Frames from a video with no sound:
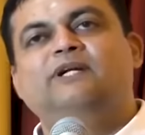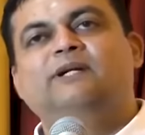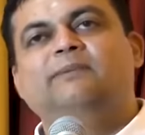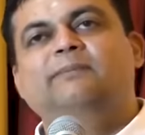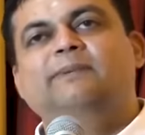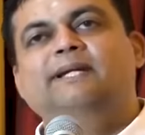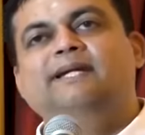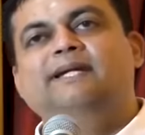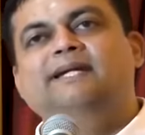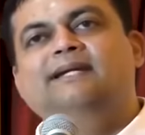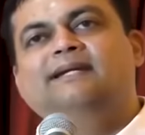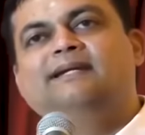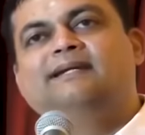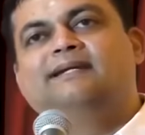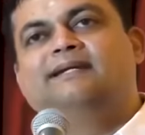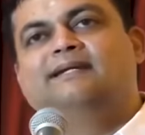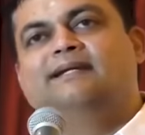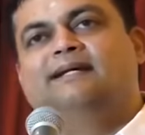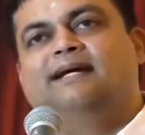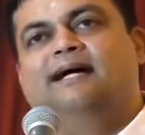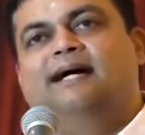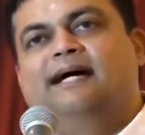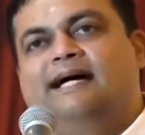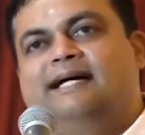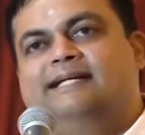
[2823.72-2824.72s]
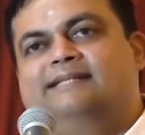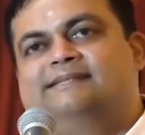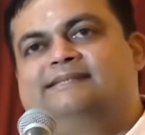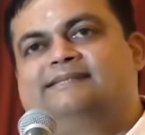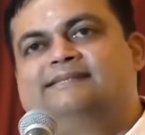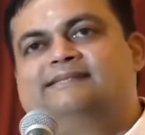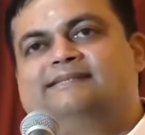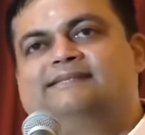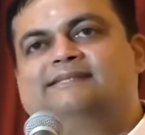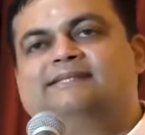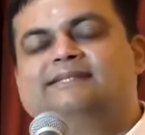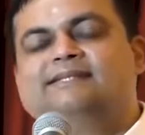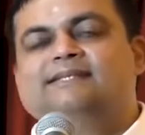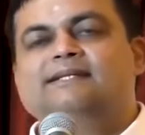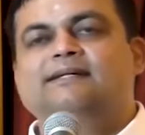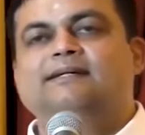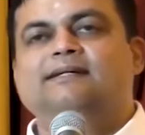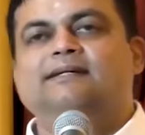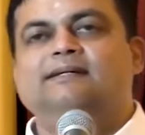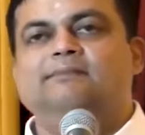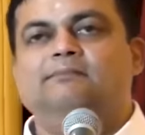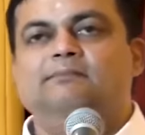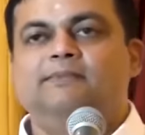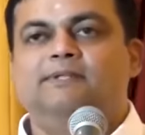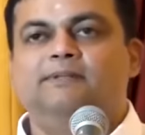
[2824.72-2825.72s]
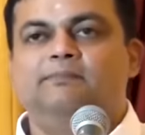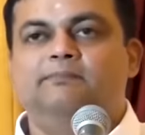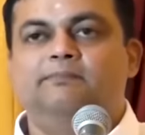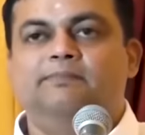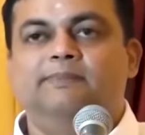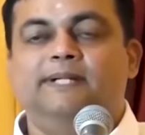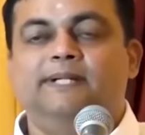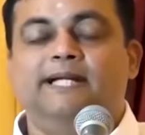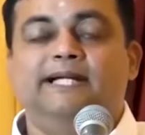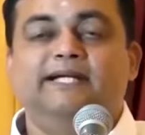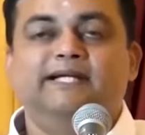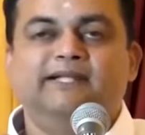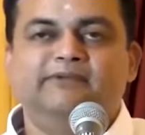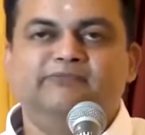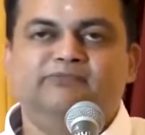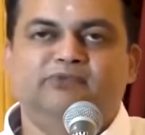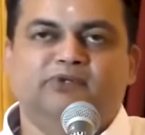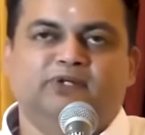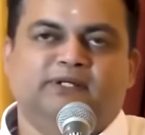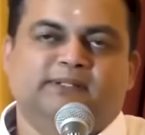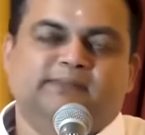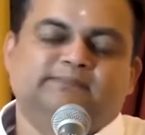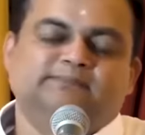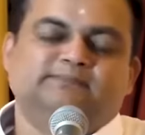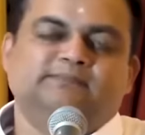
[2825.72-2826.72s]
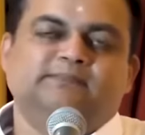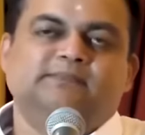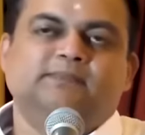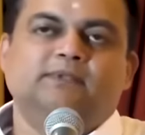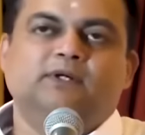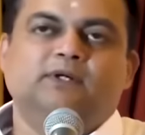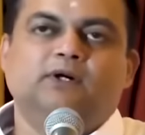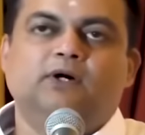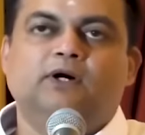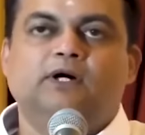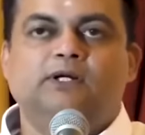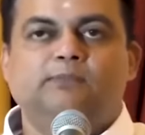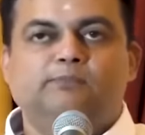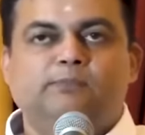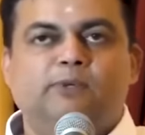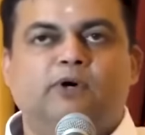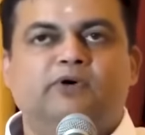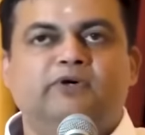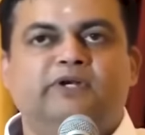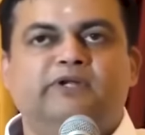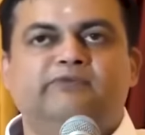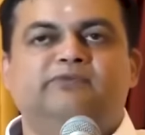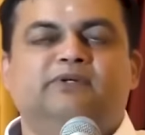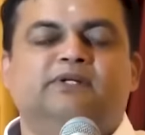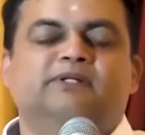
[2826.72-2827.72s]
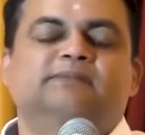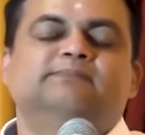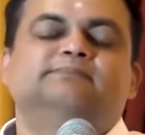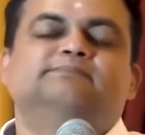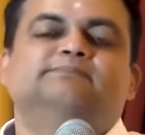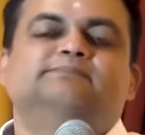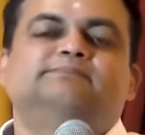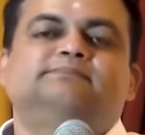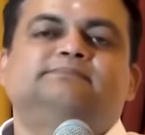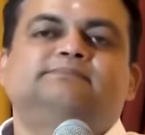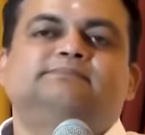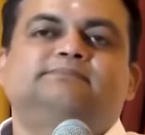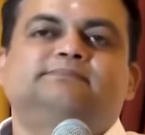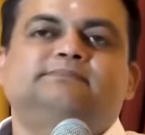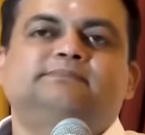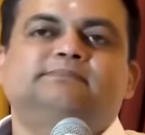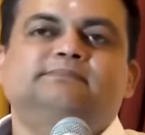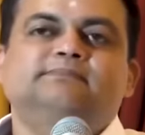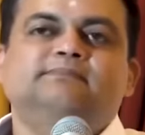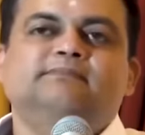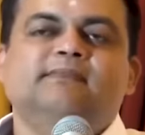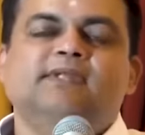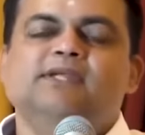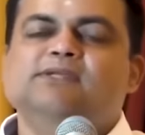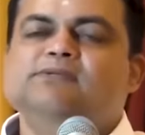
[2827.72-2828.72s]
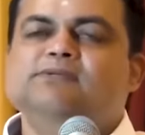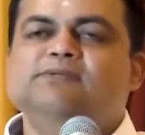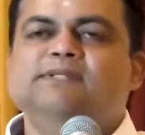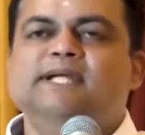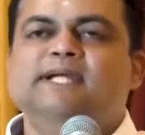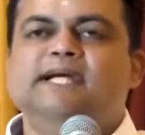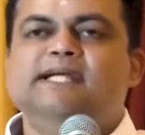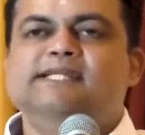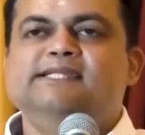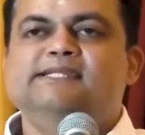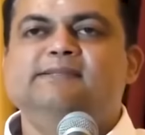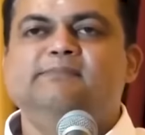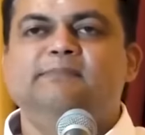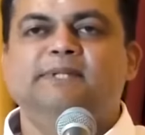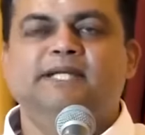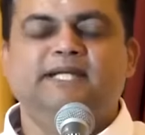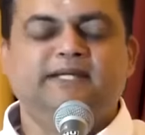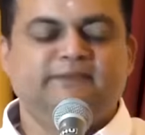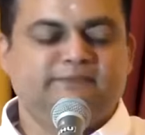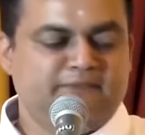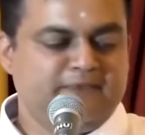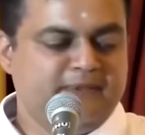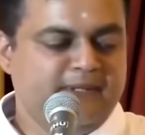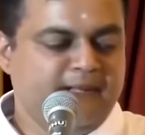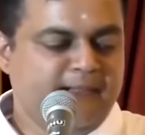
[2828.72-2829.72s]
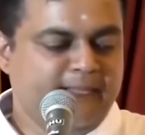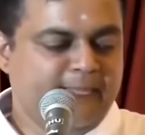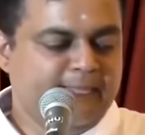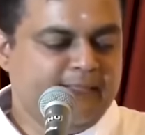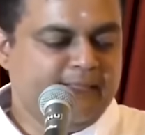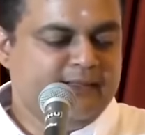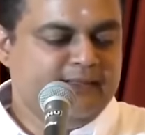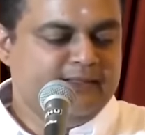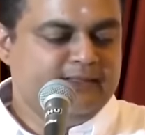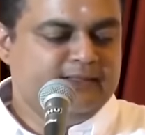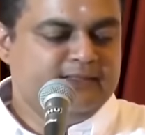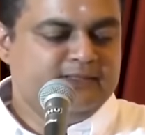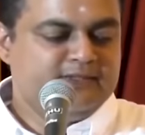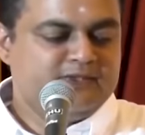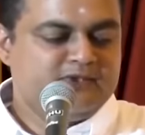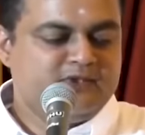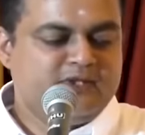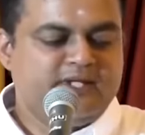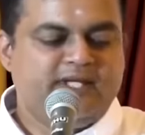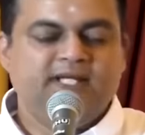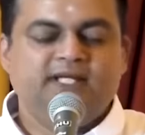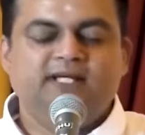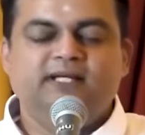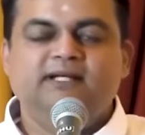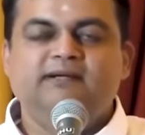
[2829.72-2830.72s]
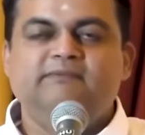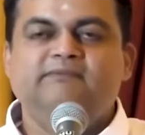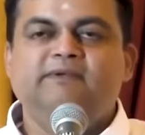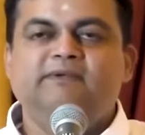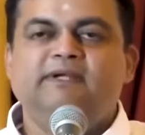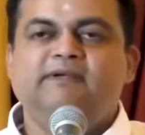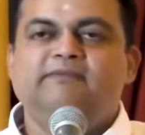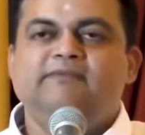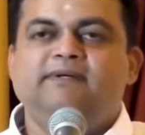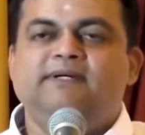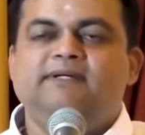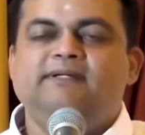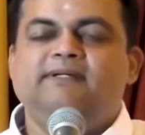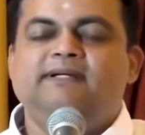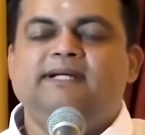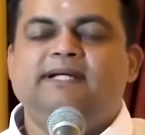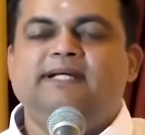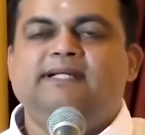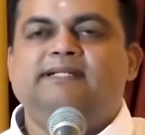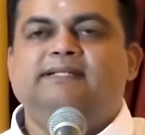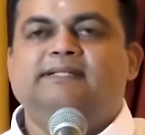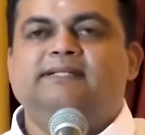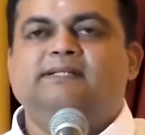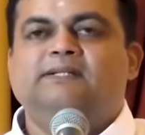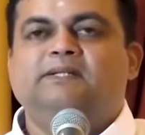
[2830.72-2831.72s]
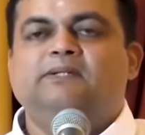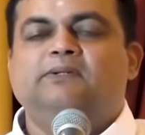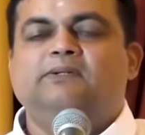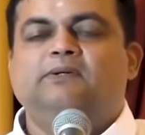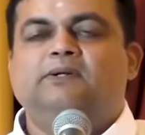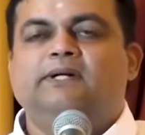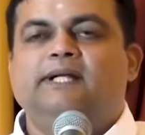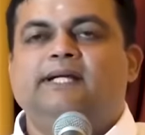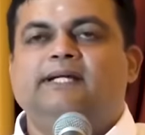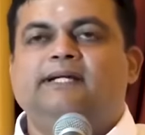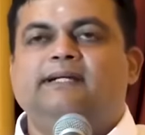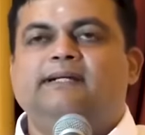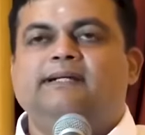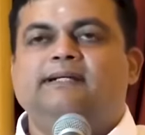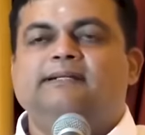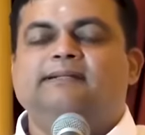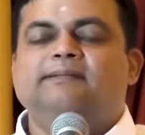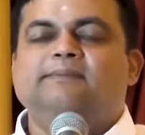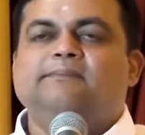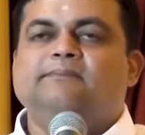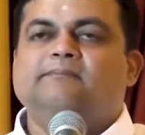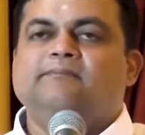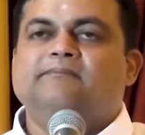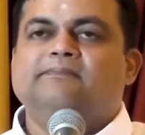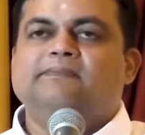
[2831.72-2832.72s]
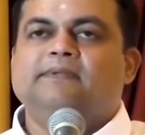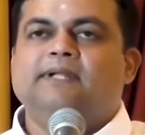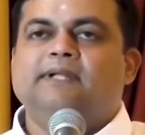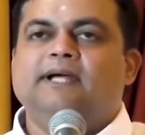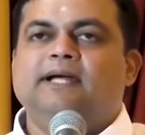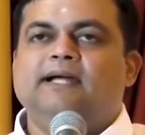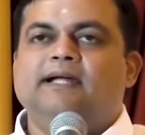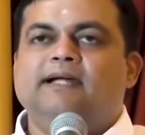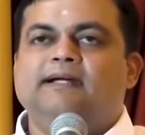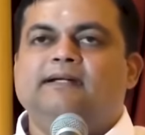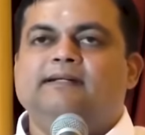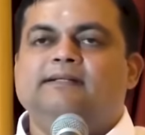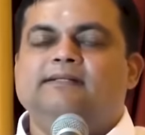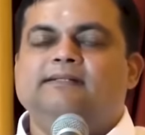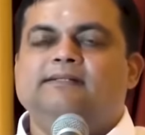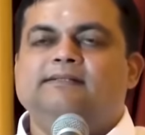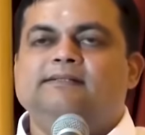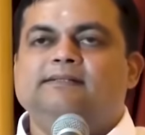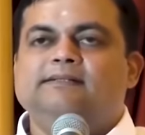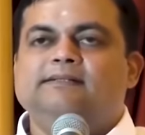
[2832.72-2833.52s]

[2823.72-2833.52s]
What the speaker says: would be as plentiful or bountiful. So that is the belief. So here we were in Kodaikanal, and